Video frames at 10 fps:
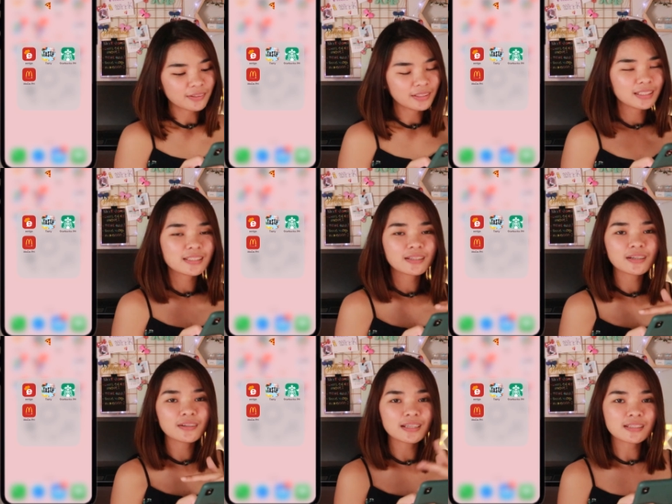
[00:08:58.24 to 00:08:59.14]
So
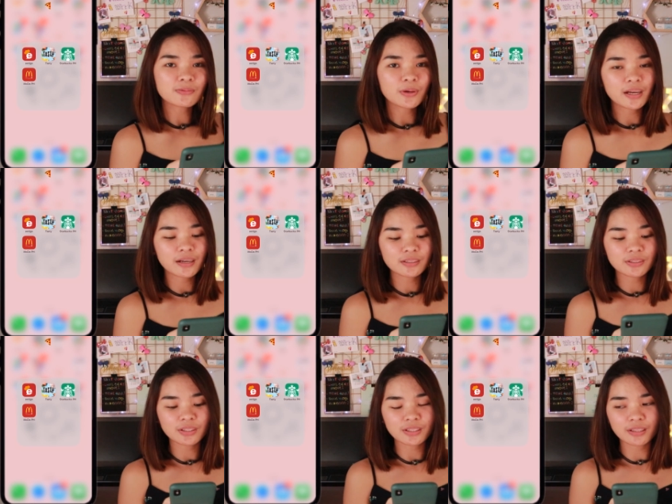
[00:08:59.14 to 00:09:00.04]
Itigo is where
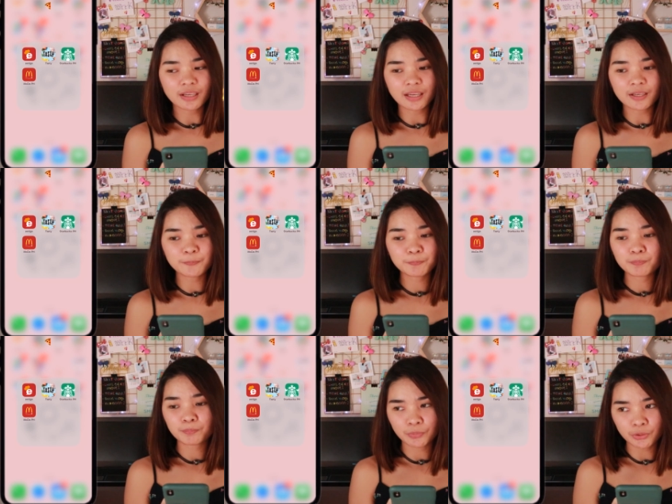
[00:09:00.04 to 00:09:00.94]
you could like
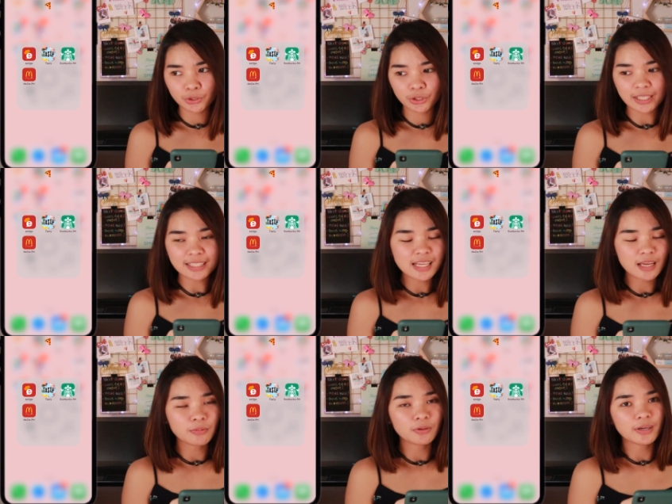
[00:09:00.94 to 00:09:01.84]
book a
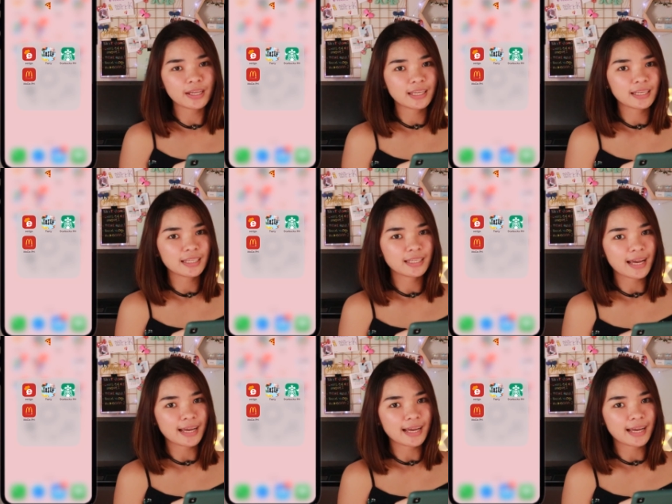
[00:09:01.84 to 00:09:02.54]
table and then it